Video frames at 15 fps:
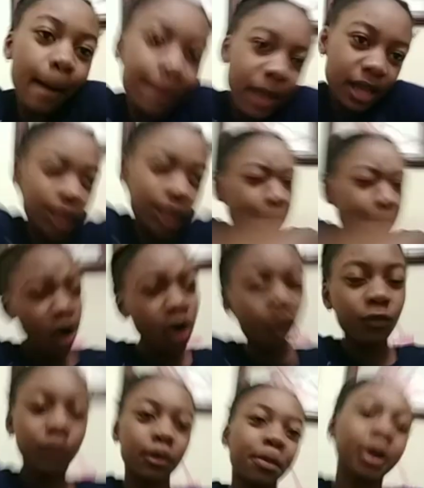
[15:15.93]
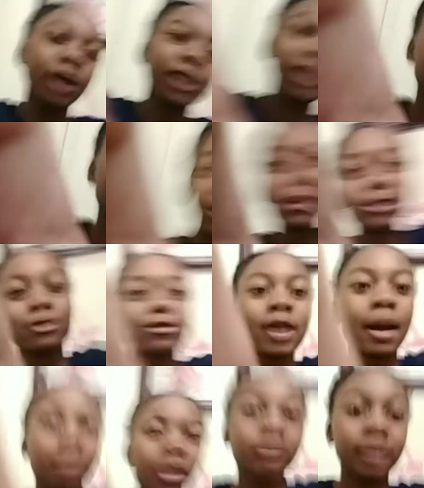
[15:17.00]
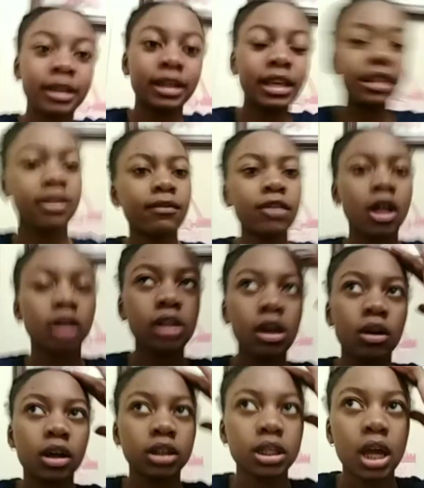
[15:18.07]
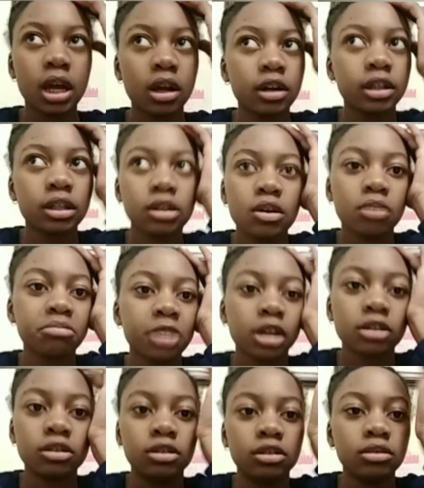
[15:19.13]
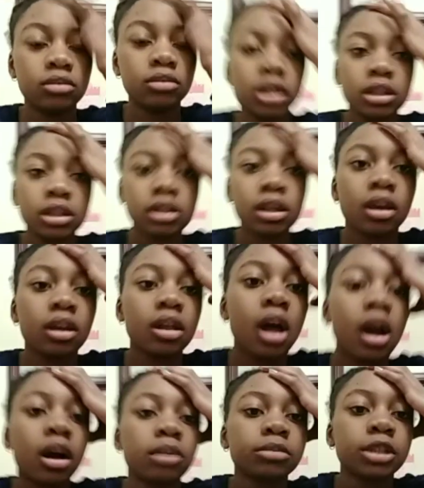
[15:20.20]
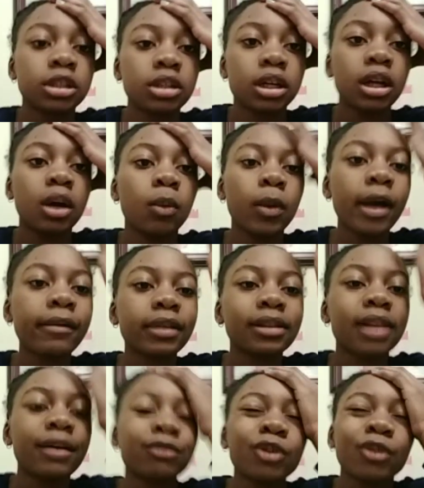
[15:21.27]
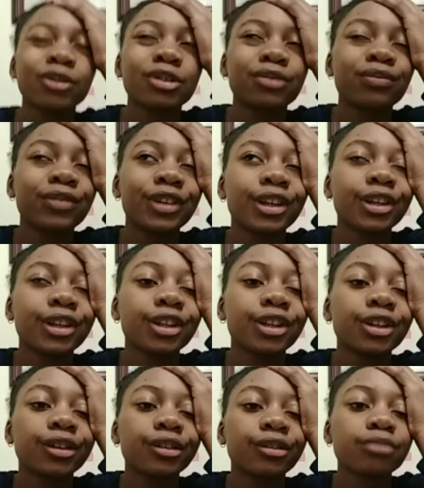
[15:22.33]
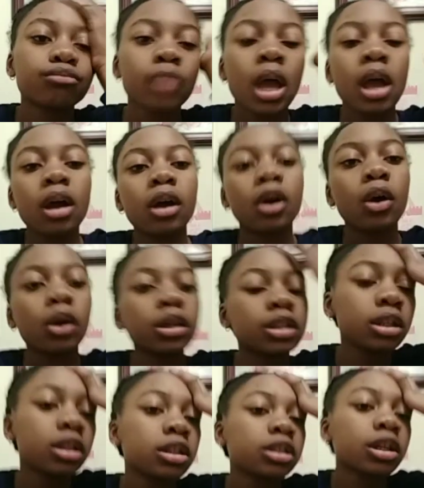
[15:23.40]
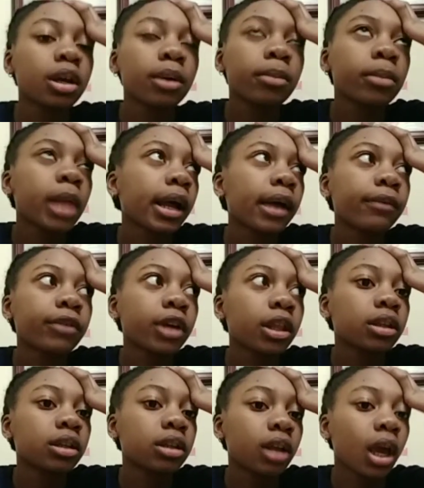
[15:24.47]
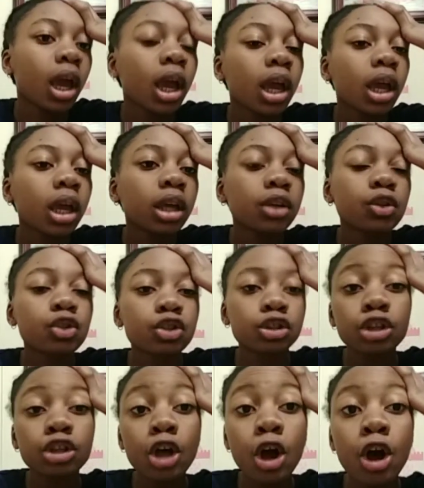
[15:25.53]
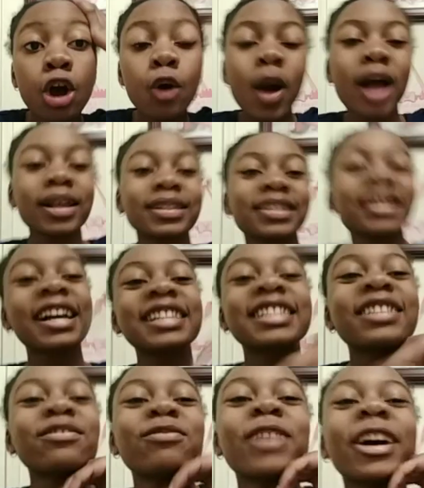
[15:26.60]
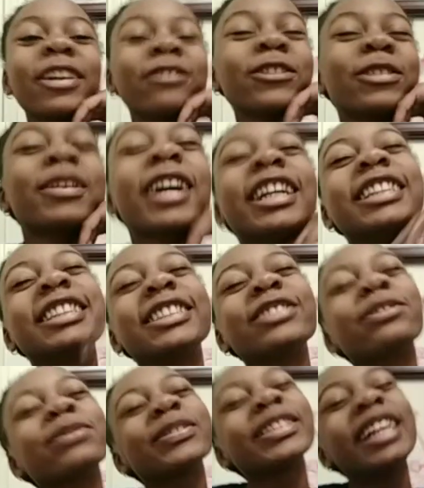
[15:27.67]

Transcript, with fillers: come back tomorrow for part two. I'm probably gonna end the vlog now because I already know I'm not gonna do anything. Like, I'm just gonna we're having leftovers for dinner, going to the gym like every other day. So I'll see you guys tomorrow for part two.